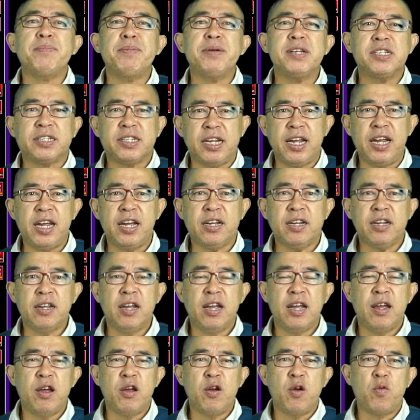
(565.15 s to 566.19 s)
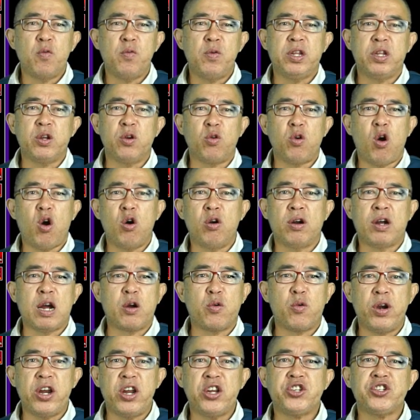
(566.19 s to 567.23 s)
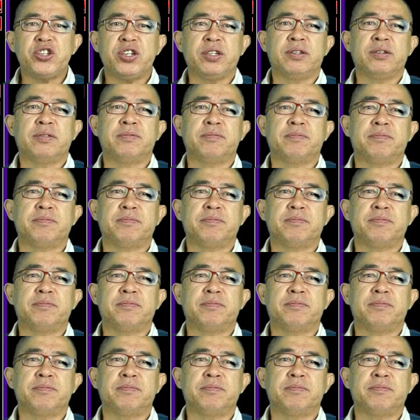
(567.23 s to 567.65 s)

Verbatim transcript: mistake with the wrong calculation?